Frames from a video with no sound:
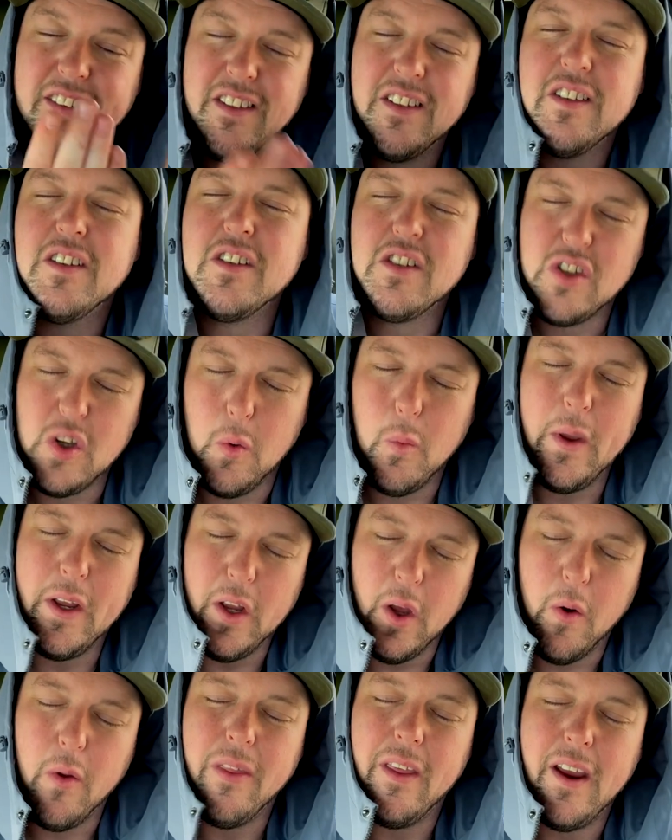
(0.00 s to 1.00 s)
so we
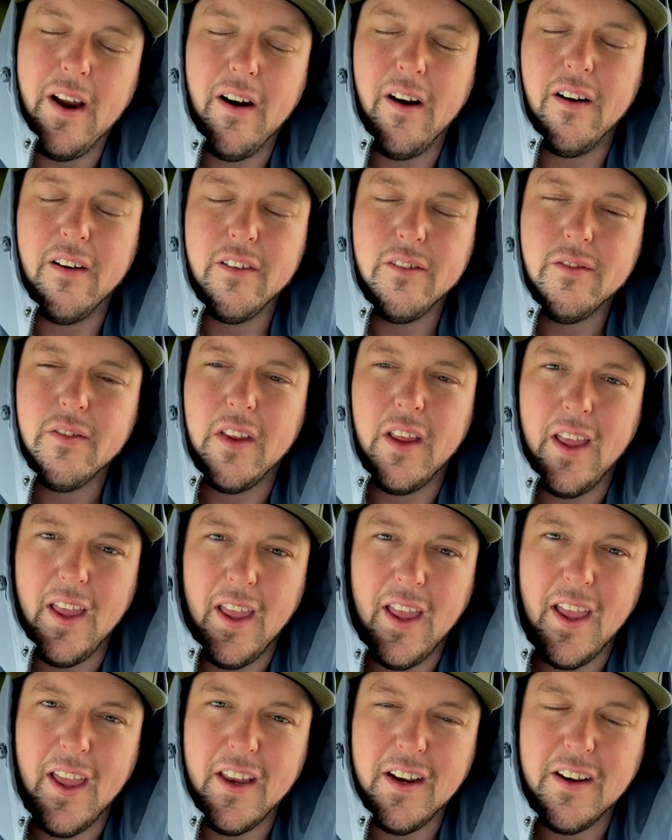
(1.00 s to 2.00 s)
go there.
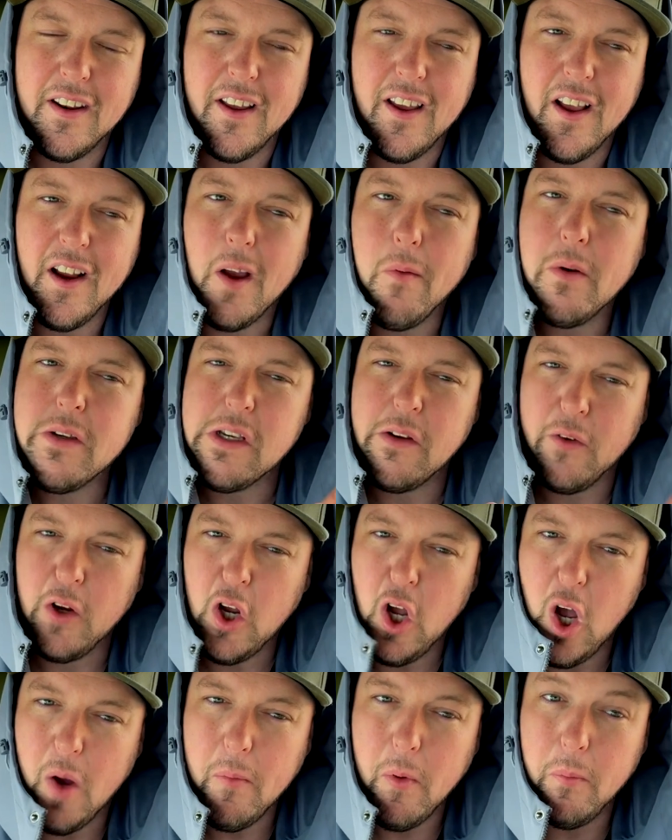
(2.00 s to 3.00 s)
And I got myself a
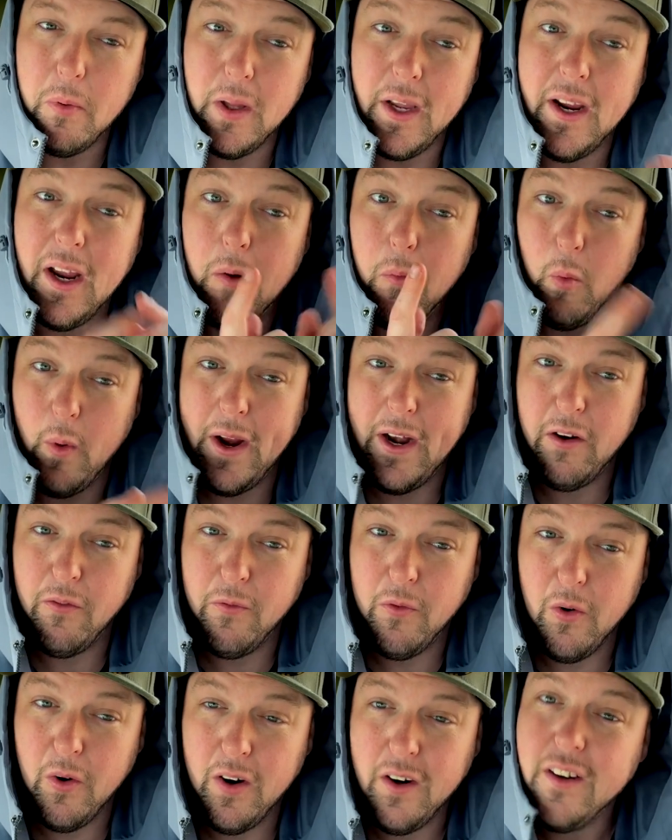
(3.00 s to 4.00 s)
combo plate. I'm waiting
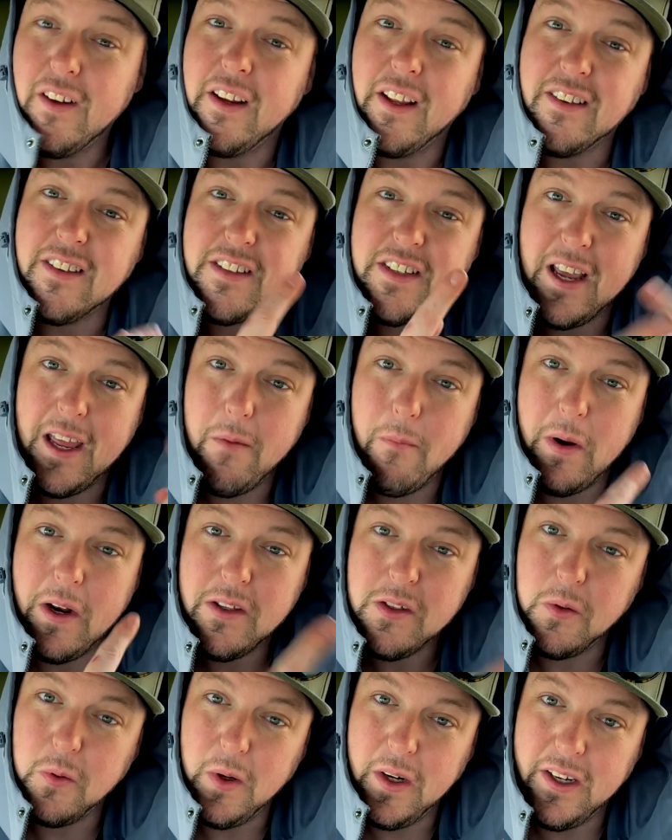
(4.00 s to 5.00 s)
for it. It's 10 minutes
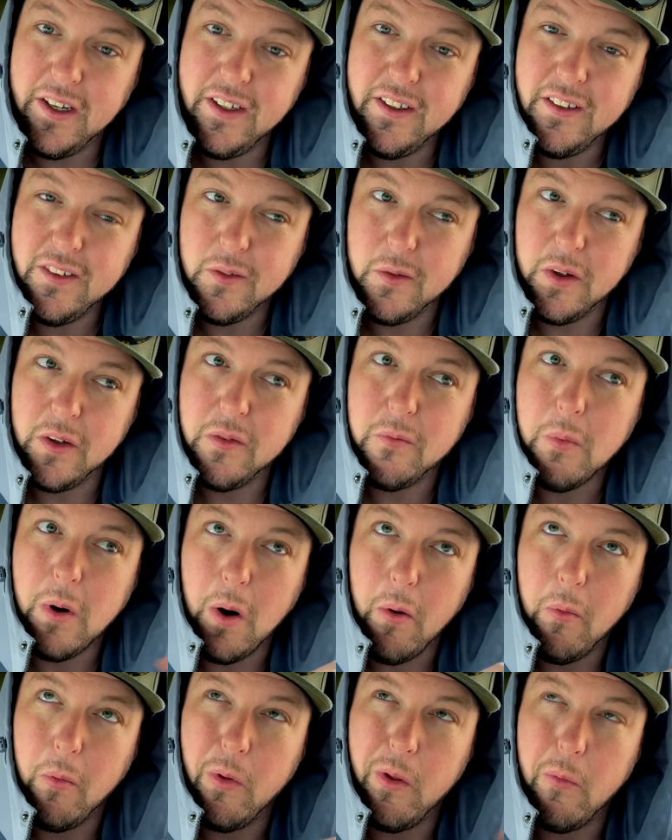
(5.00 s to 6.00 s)
away. Well,
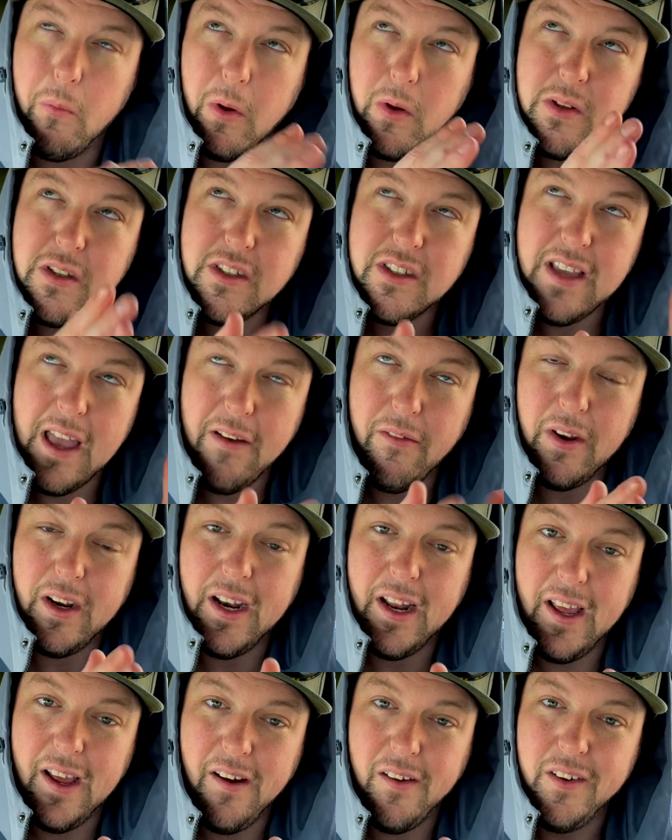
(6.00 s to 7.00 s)
probably about 7
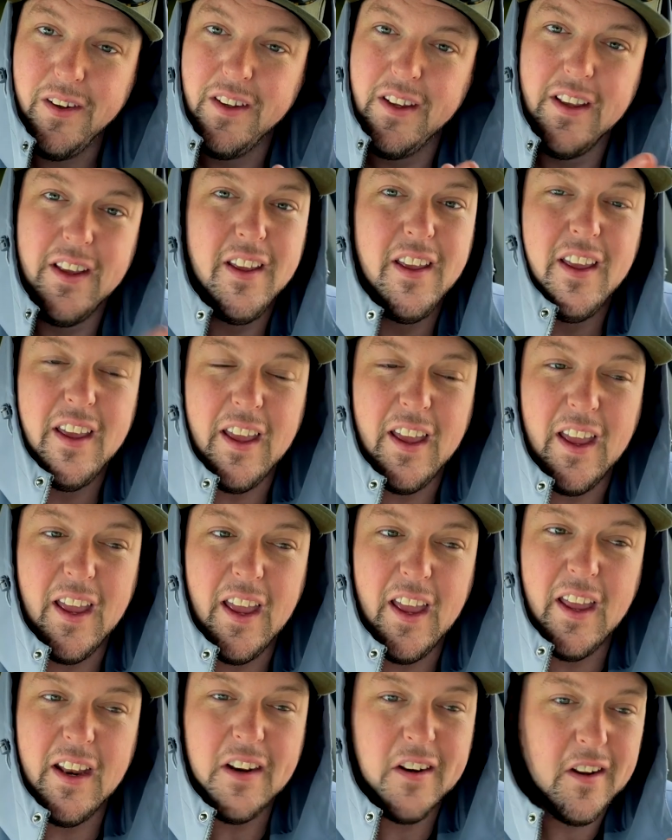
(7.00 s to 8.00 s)
now.
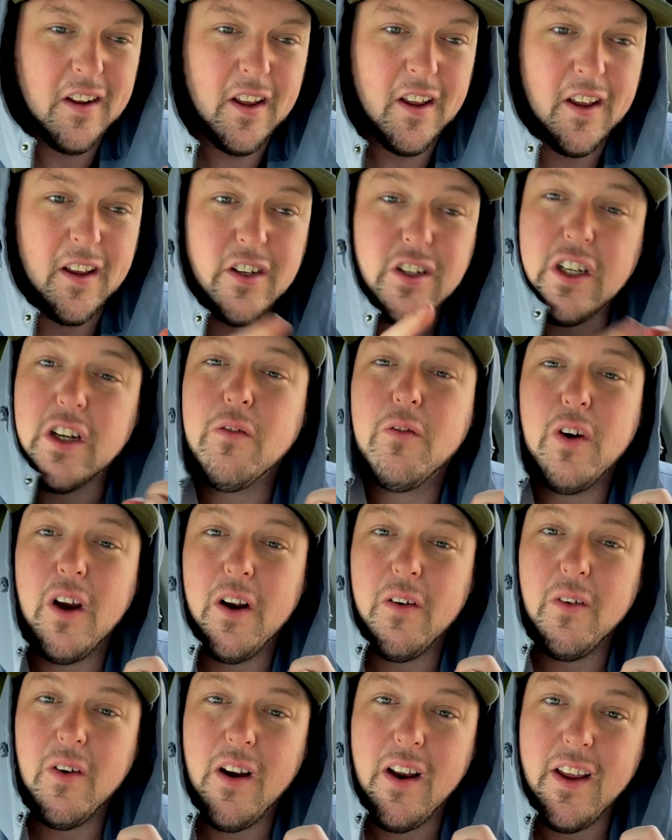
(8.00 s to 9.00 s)
And chicken fried
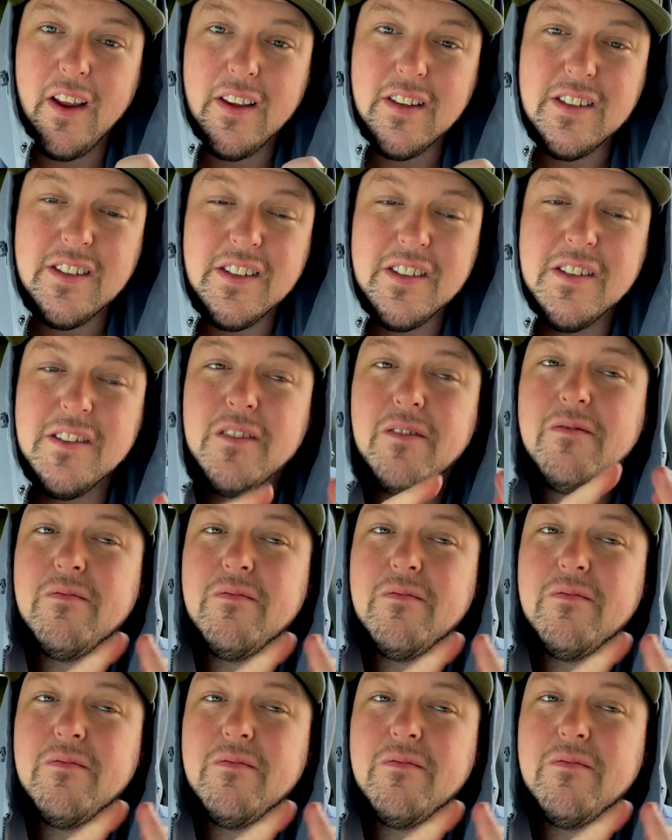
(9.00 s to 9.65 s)
rice,